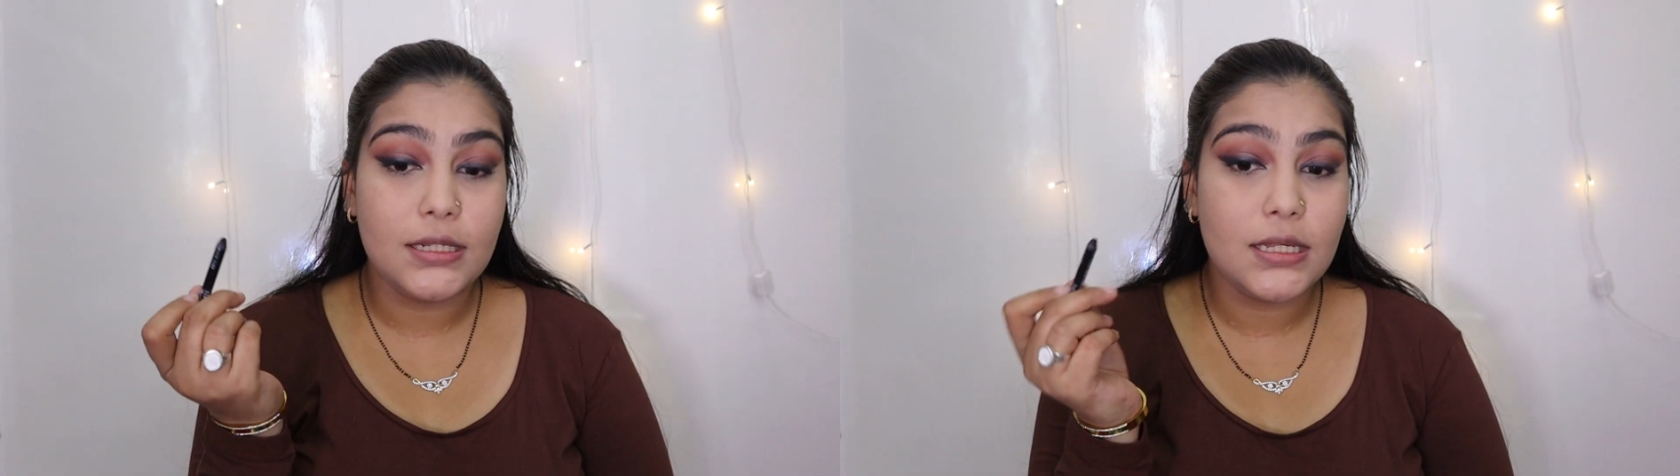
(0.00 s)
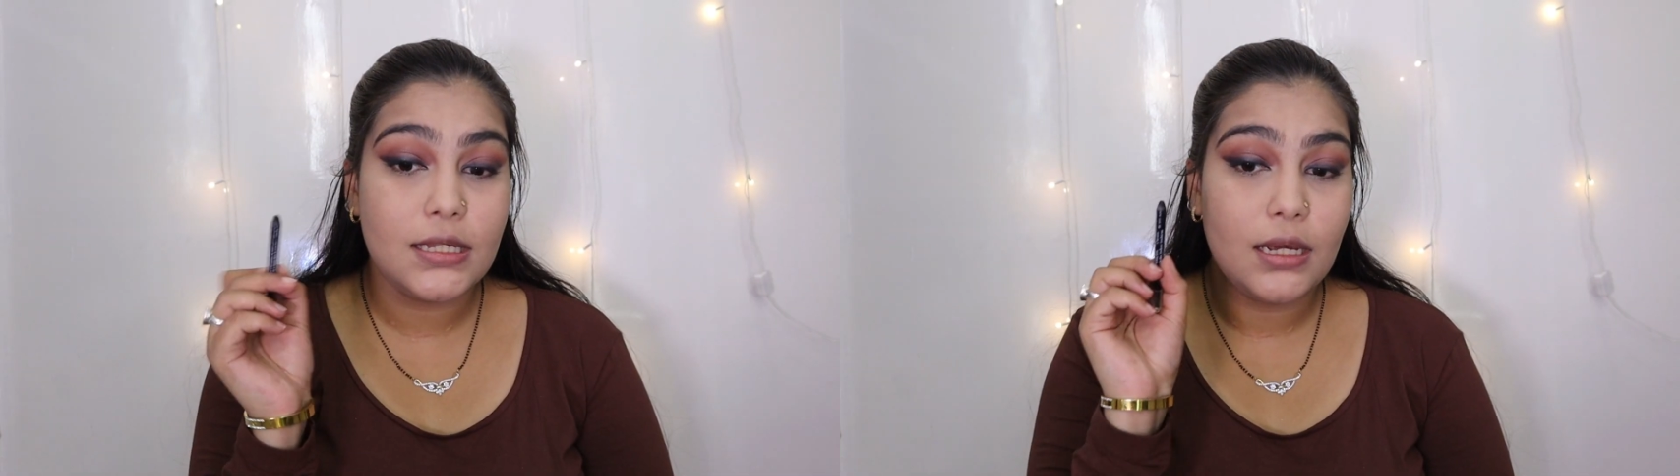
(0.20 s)

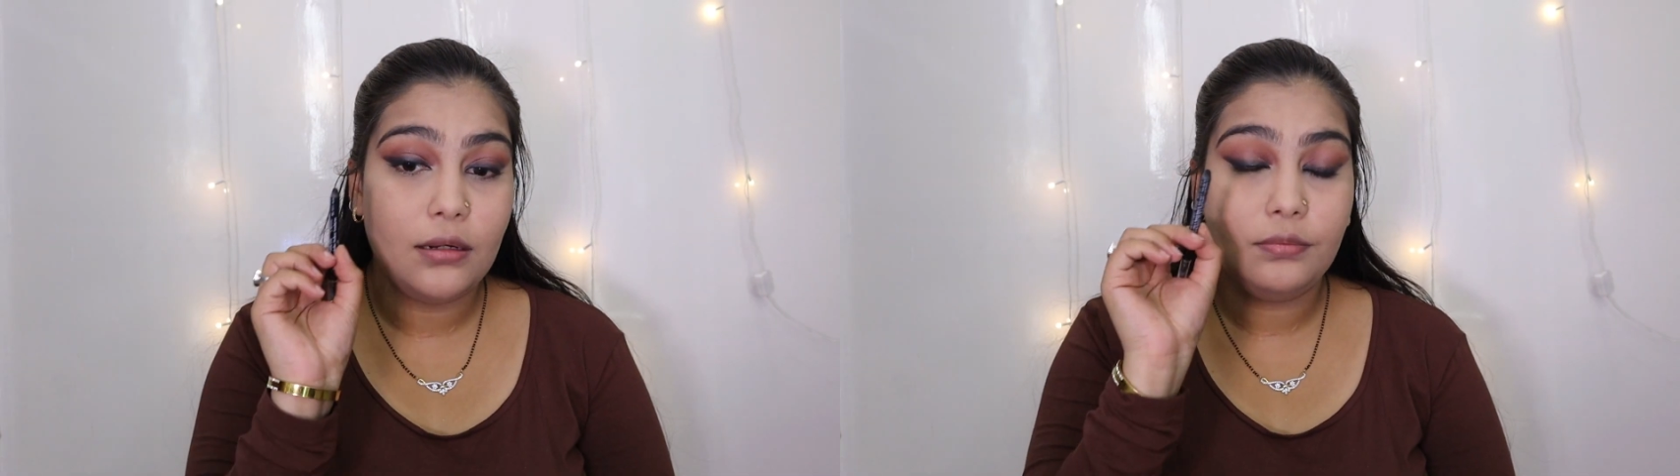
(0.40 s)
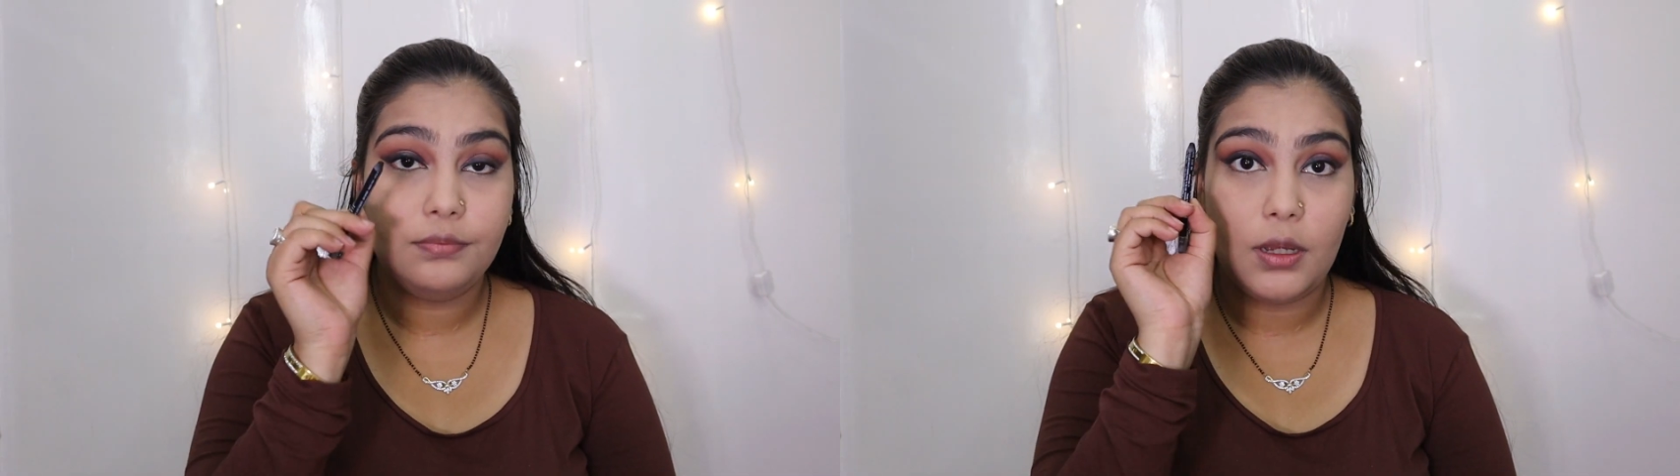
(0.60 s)
this is
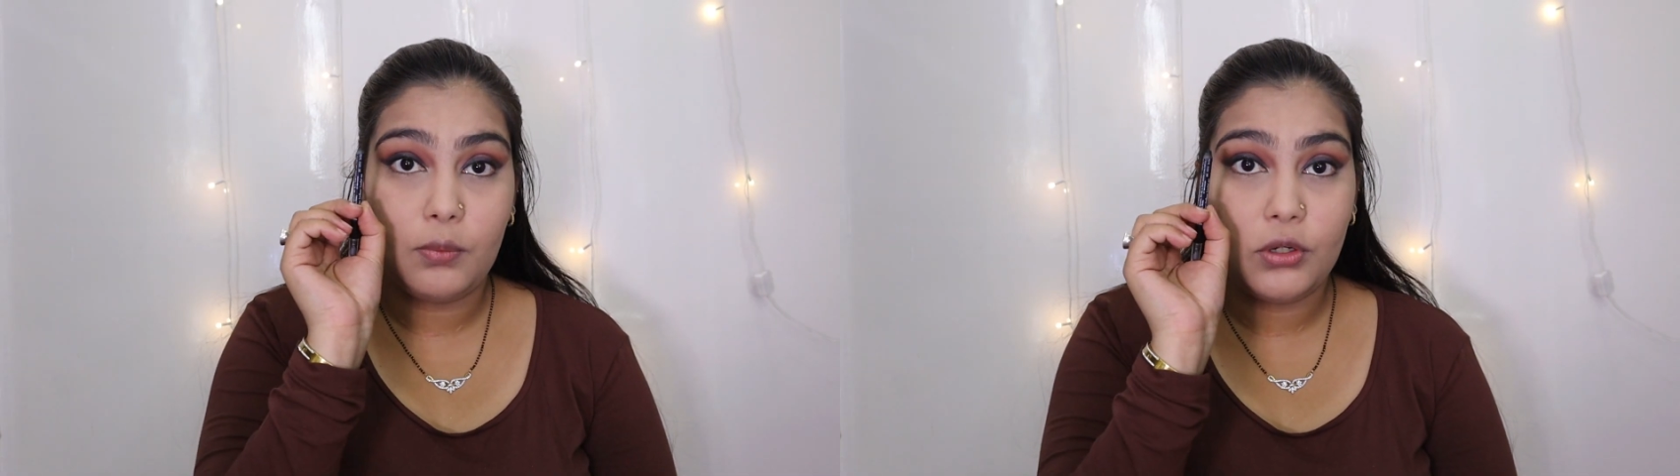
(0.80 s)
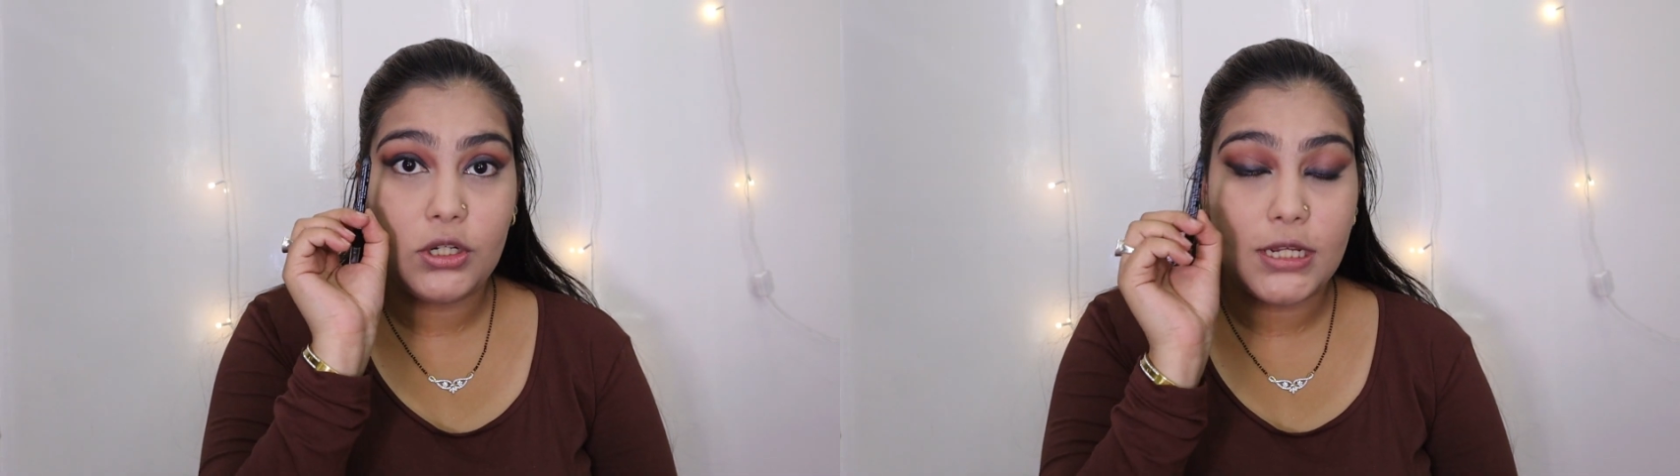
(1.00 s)
done,
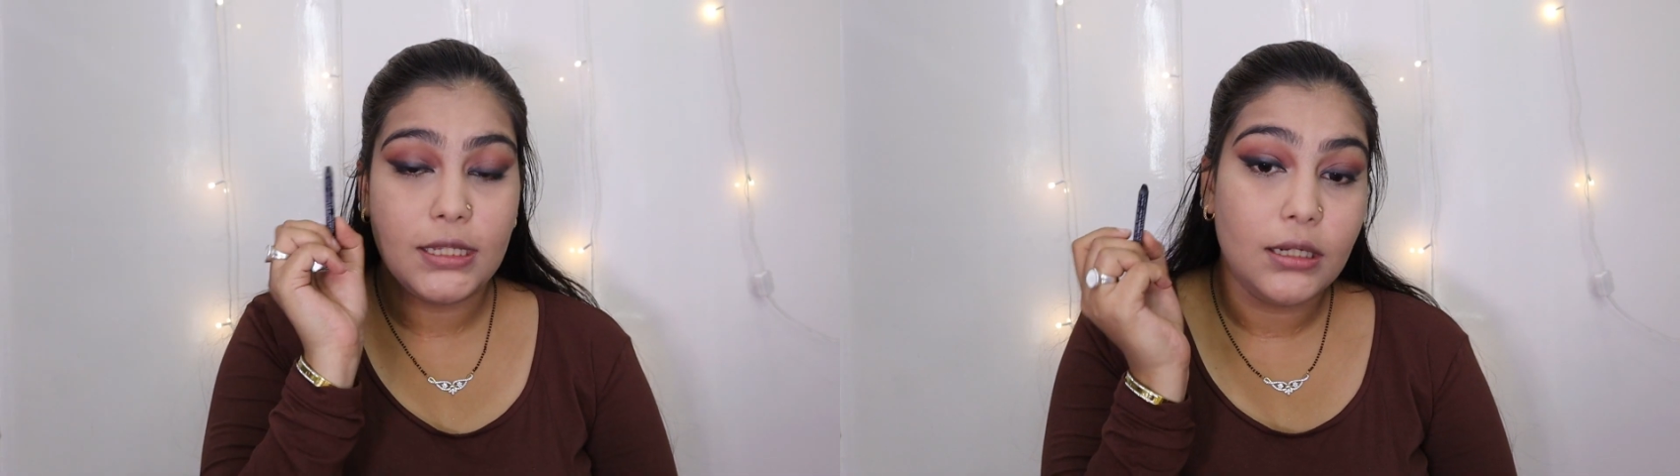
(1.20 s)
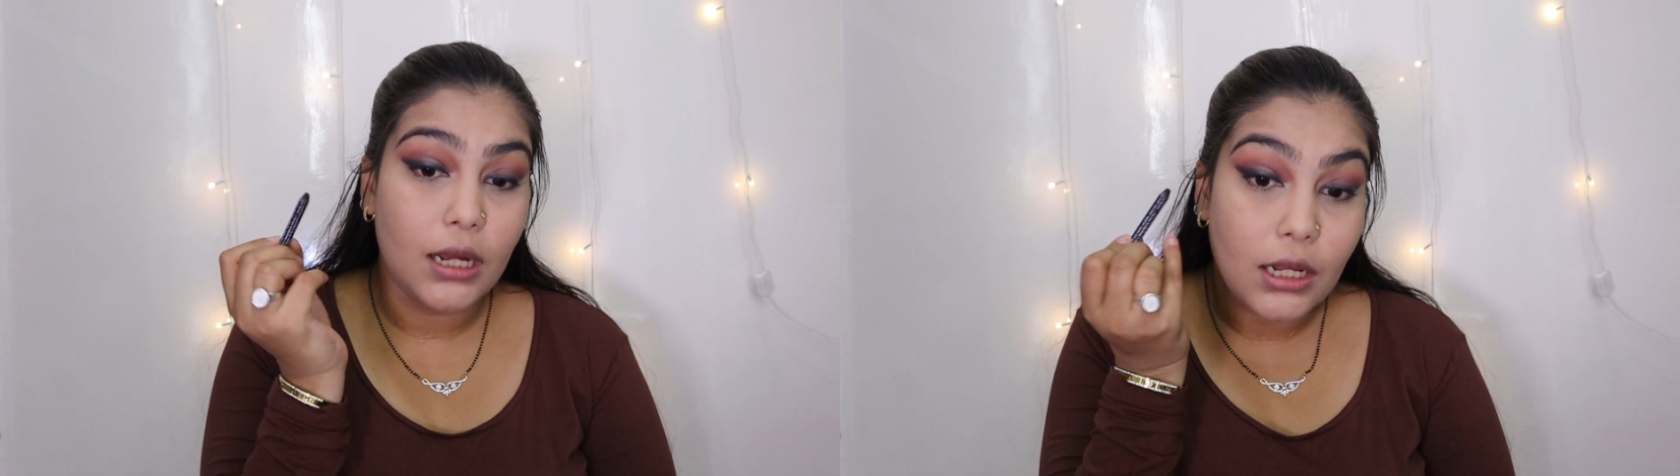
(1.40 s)
I'm going to
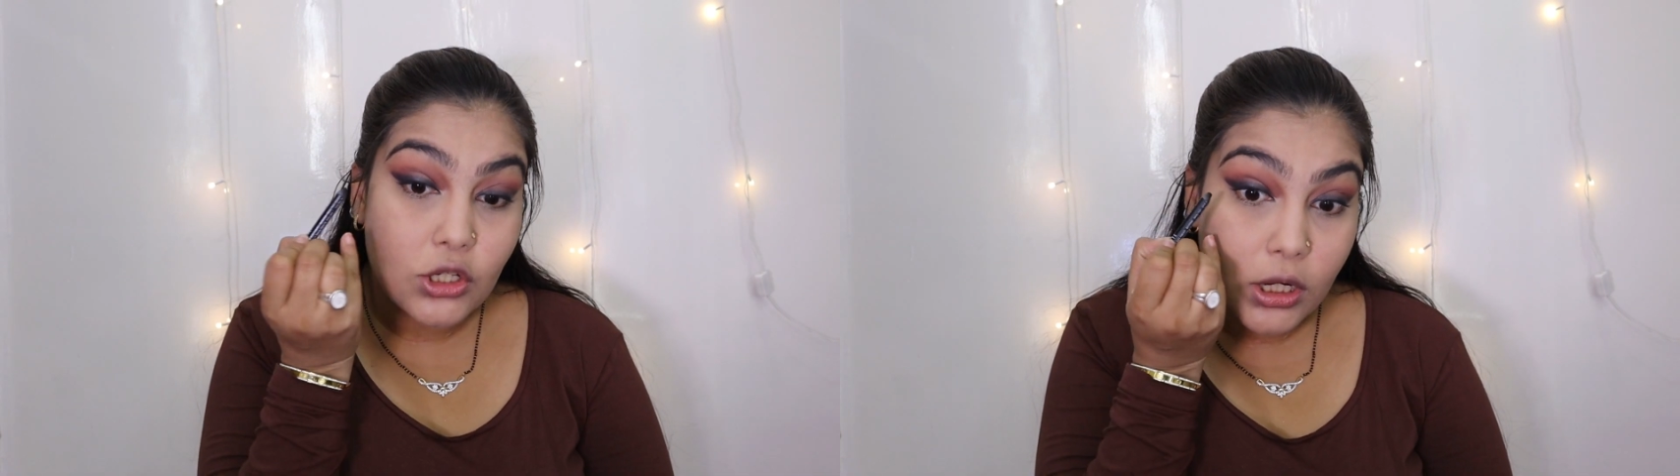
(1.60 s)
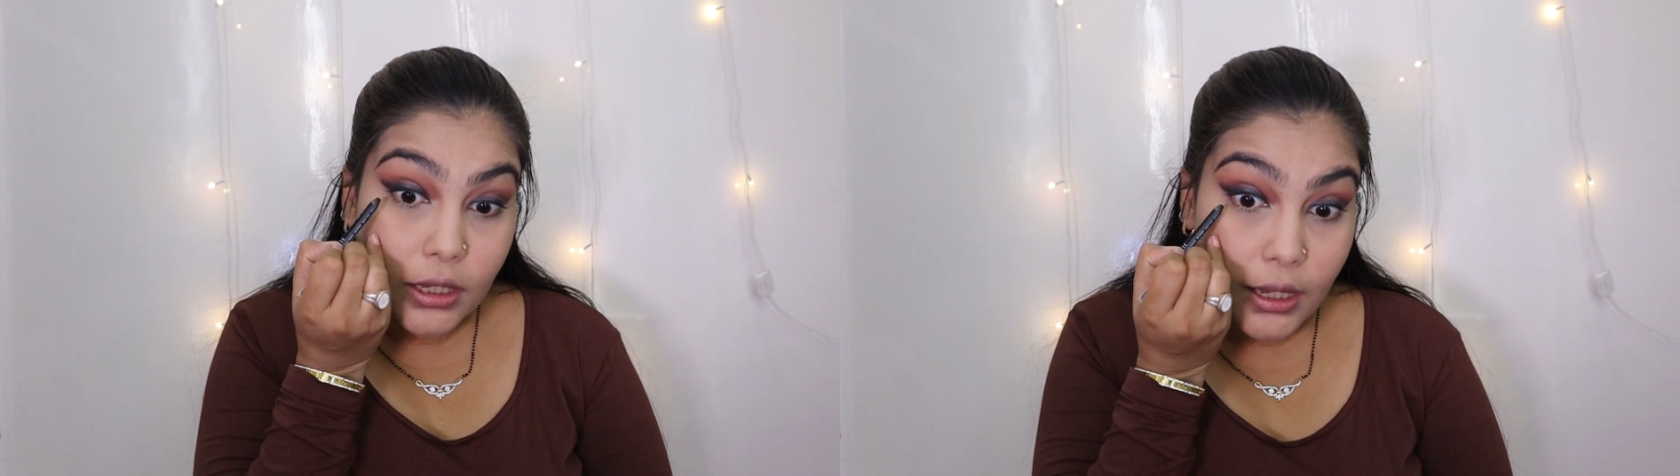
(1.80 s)
take the
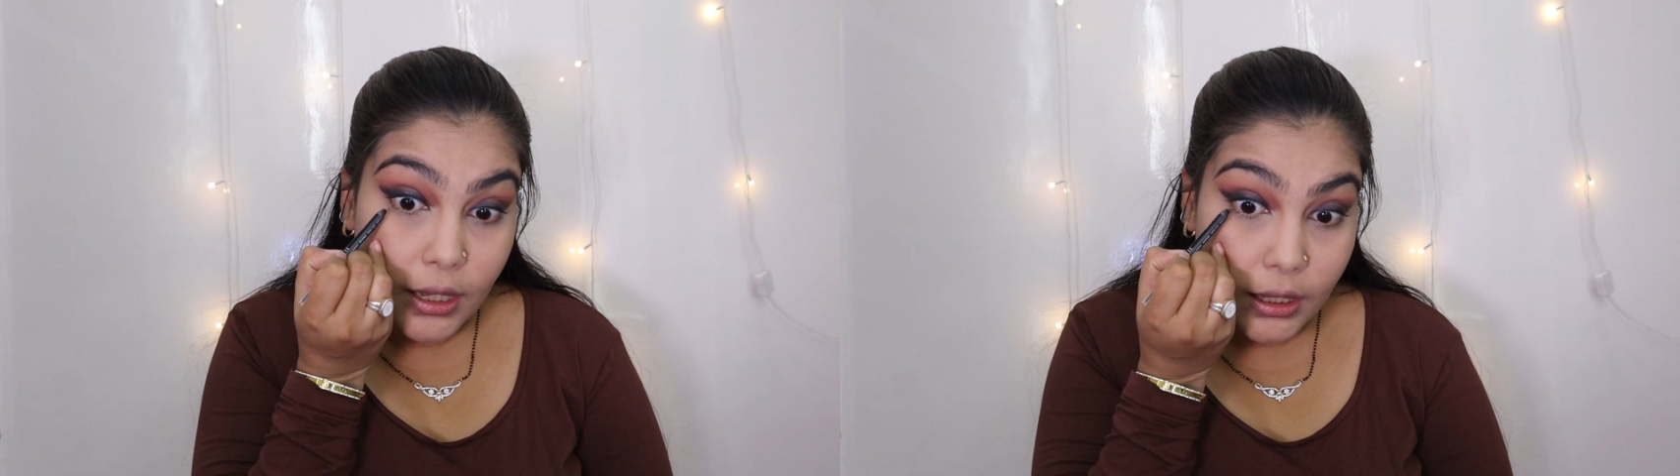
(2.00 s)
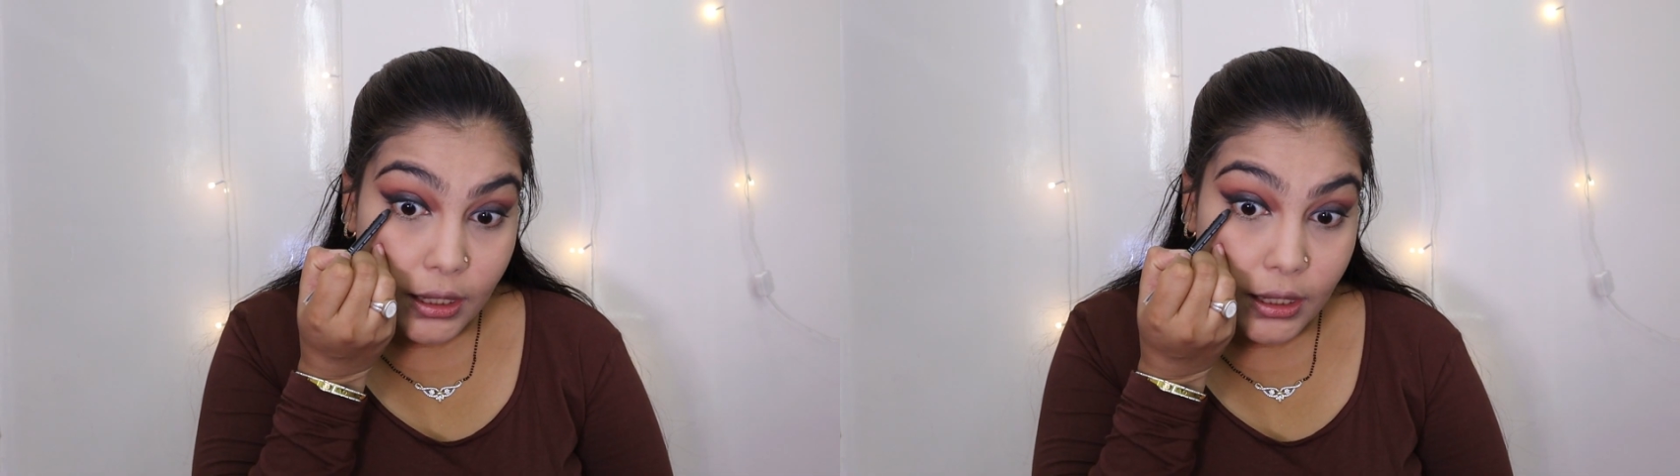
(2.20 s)
Kajal again